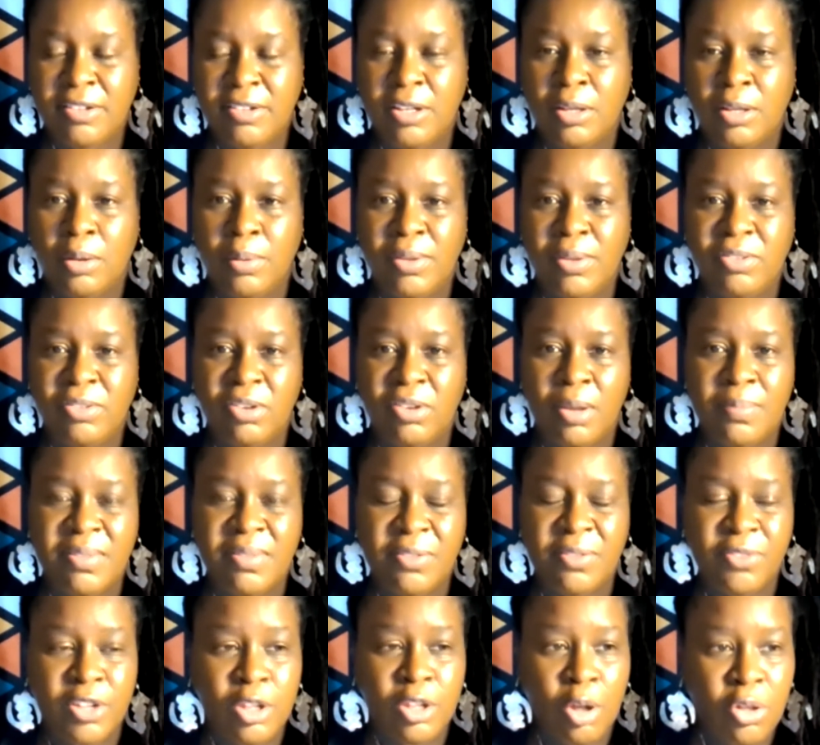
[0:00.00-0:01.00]
in terms
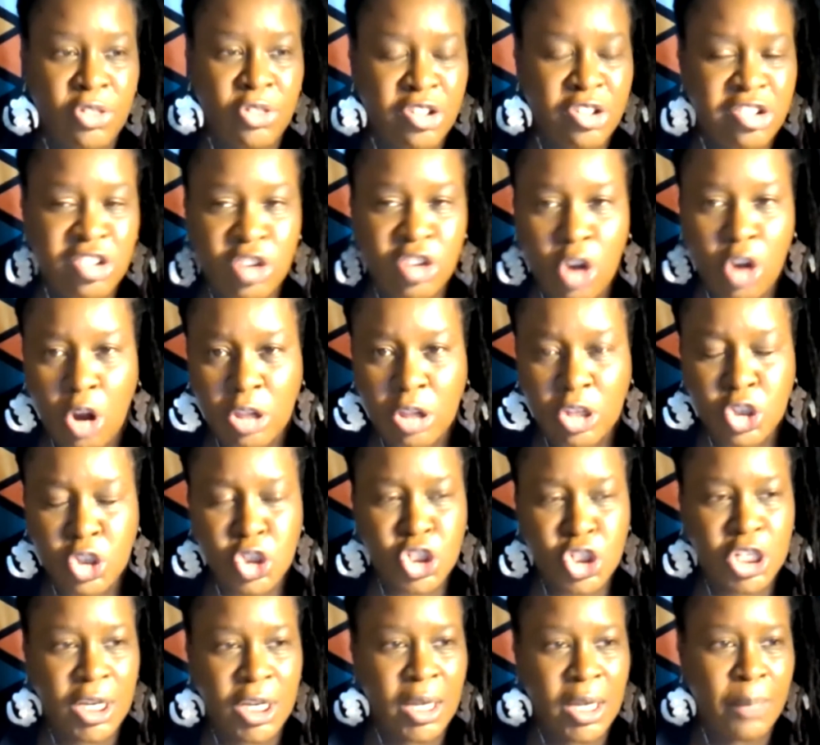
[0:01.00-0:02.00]
of a lot of the
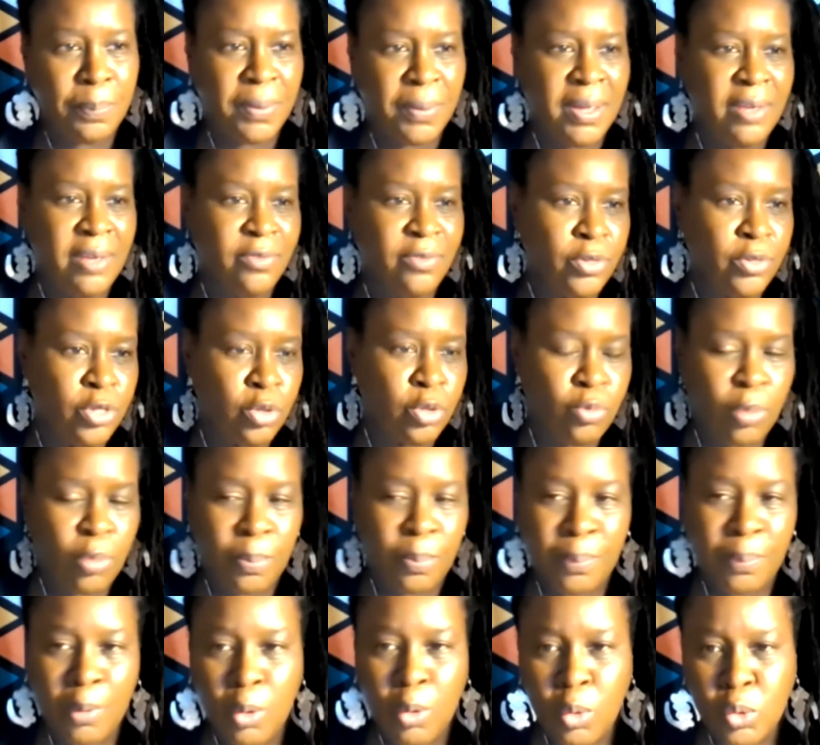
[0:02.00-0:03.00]
scholarship, even the
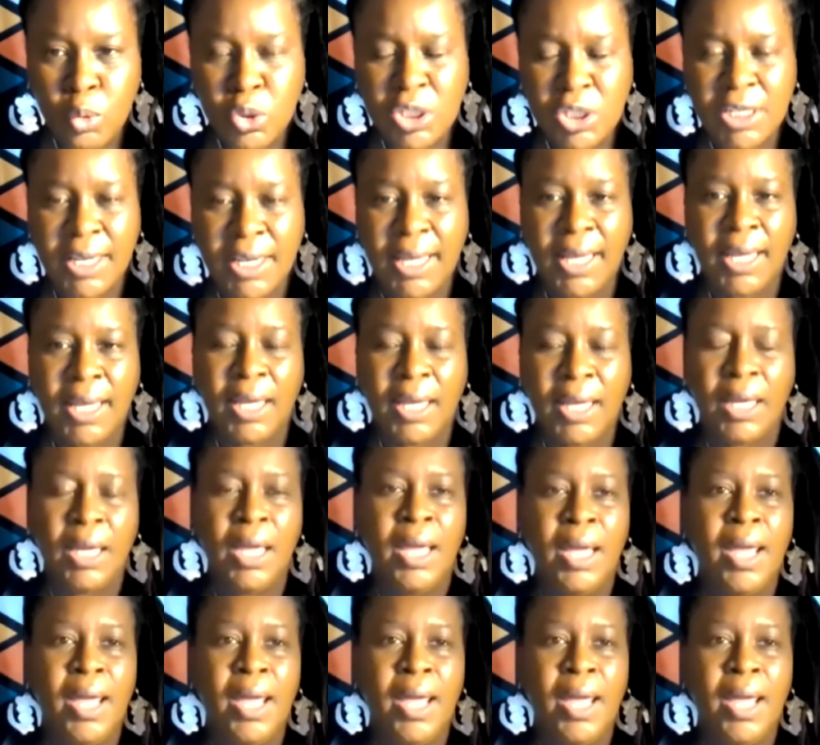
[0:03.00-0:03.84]
reporting.